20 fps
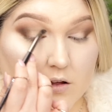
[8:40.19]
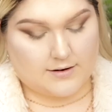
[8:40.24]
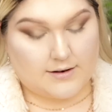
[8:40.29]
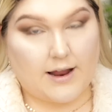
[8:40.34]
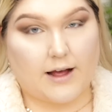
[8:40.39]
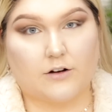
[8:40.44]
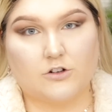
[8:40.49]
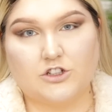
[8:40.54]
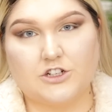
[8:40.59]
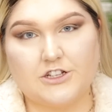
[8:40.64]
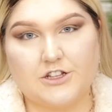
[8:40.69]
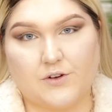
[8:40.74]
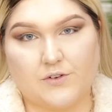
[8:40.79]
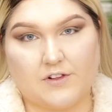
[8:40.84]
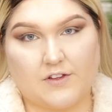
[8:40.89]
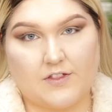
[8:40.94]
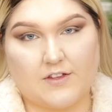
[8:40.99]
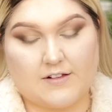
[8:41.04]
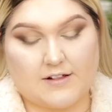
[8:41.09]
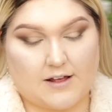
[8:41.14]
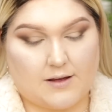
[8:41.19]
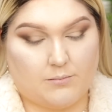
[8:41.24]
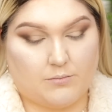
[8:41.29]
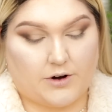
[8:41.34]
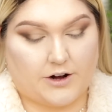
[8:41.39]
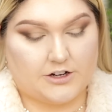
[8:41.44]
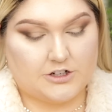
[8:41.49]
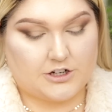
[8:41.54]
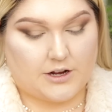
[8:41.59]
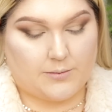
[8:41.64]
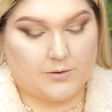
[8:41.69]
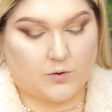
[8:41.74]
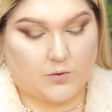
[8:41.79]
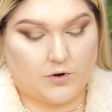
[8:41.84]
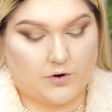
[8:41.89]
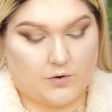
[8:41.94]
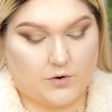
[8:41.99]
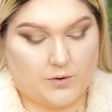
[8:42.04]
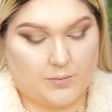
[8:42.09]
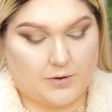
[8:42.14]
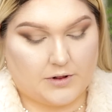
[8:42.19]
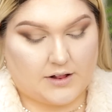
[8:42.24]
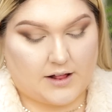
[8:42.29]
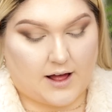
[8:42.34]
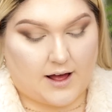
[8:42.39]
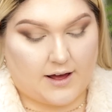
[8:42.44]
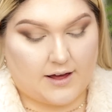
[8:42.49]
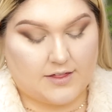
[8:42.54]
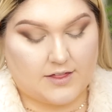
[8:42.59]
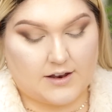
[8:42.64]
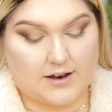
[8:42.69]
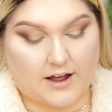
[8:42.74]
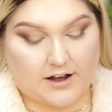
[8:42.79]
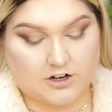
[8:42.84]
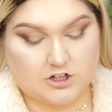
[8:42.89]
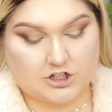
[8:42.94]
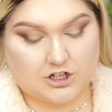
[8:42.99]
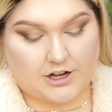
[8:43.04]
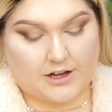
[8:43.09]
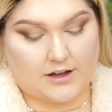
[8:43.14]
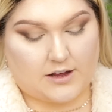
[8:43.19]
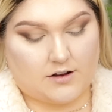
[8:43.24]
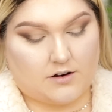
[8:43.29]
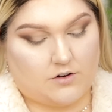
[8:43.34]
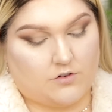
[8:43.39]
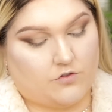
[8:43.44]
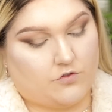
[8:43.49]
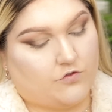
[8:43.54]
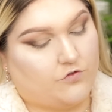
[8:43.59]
Now just using the same brush, I'm going to apply the next shade